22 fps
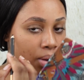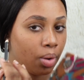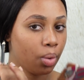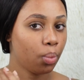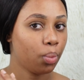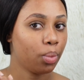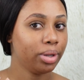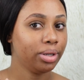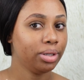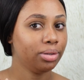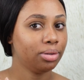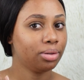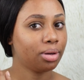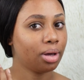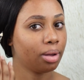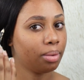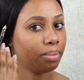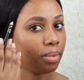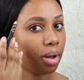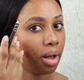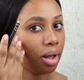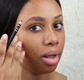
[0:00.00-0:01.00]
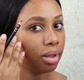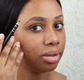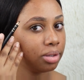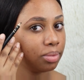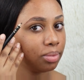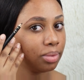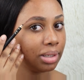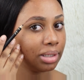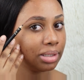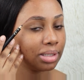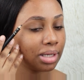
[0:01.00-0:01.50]
When you come all the
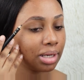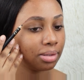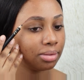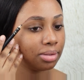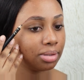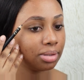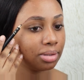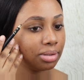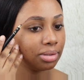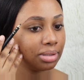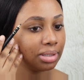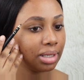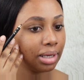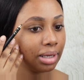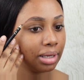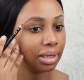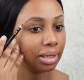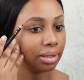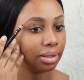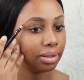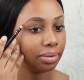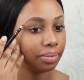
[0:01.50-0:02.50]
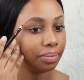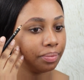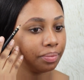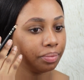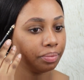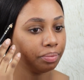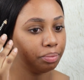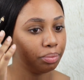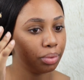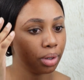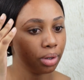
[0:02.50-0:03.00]
way down to the tail,
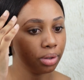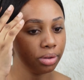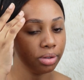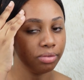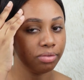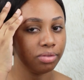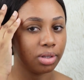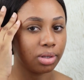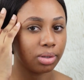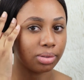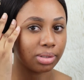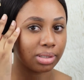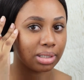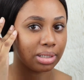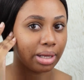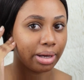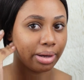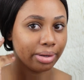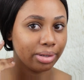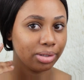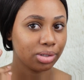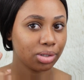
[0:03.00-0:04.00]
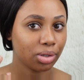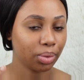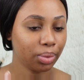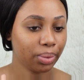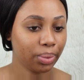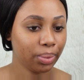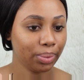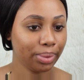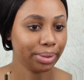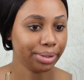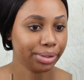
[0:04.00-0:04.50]
both of those lines are
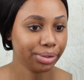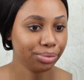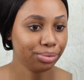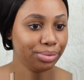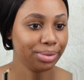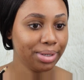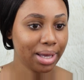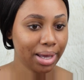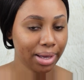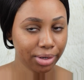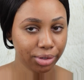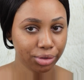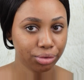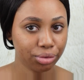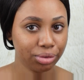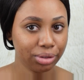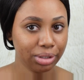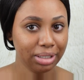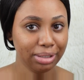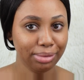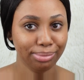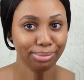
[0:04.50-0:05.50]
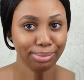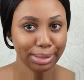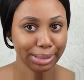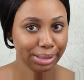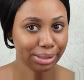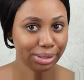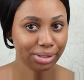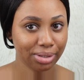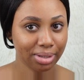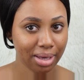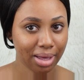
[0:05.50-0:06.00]
going to naturally
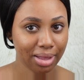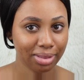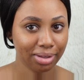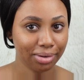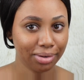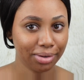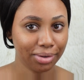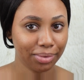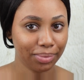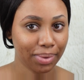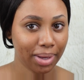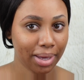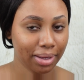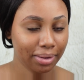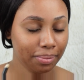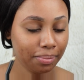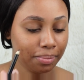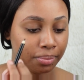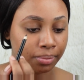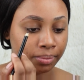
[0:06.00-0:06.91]
meet together, okay?